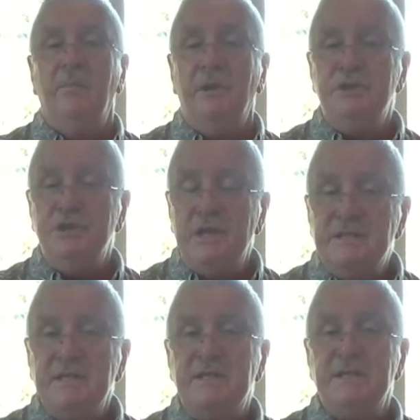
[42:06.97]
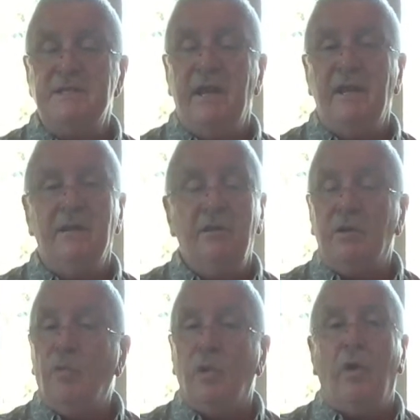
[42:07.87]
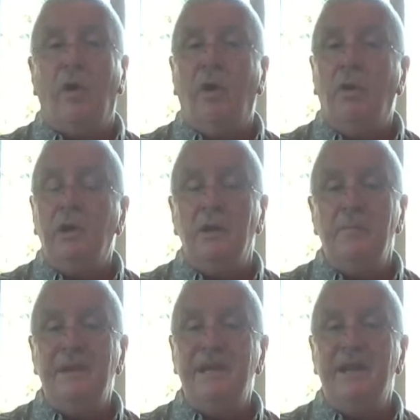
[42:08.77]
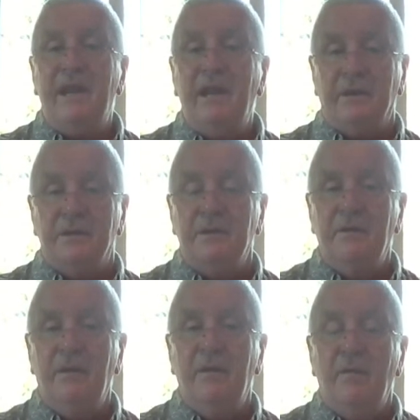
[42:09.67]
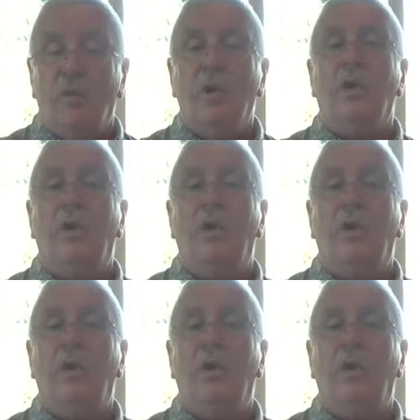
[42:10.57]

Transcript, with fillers: But Jesus is saying, look, we're all going to meet an end. We're